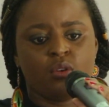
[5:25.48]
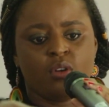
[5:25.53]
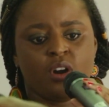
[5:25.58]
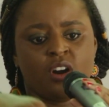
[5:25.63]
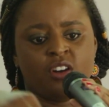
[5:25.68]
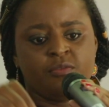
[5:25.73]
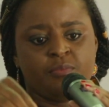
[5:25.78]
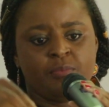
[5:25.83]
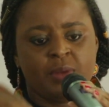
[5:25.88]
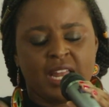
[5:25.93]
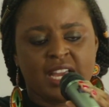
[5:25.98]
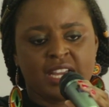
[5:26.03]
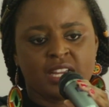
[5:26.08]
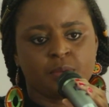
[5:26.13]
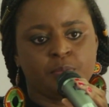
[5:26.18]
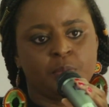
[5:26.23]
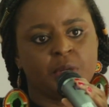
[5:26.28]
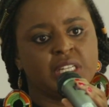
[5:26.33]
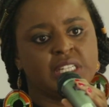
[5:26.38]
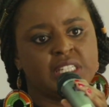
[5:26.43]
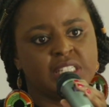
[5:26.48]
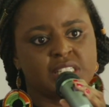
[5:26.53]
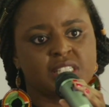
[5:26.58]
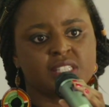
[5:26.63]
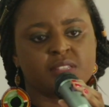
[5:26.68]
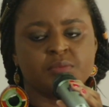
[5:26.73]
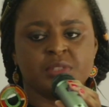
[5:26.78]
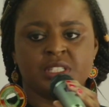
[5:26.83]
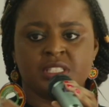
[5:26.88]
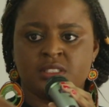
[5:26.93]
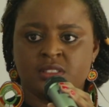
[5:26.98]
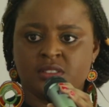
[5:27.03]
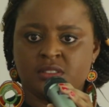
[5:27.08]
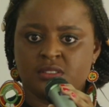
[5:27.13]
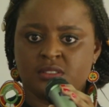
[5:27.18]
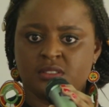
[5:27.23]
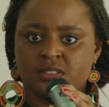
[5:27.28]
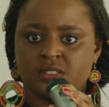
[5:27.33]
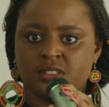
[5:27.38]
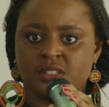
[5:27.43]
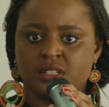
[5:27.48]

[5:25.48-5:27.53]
row of black policemen